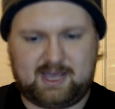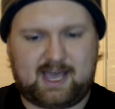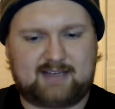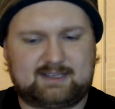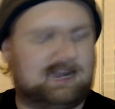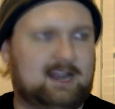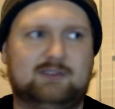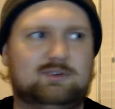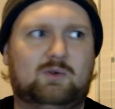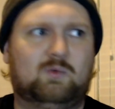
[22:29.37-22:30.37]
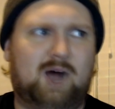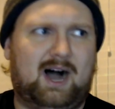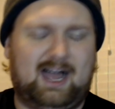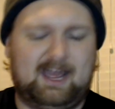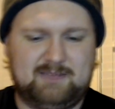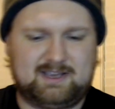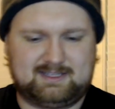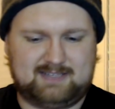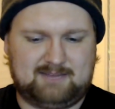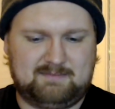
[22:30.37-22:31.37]
and I don't know why, because that
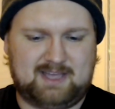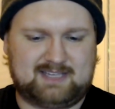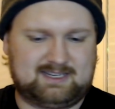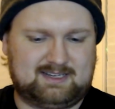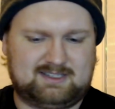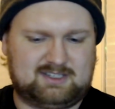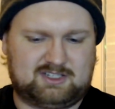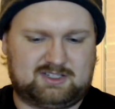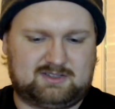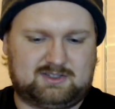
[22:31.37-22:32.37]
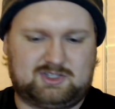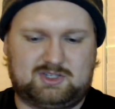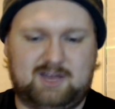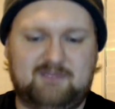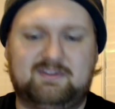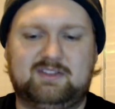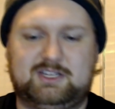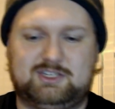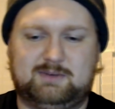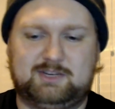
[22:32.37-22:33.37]
makes it just infinitely so much
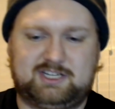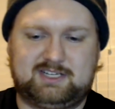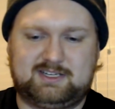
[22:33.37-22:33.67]
easier.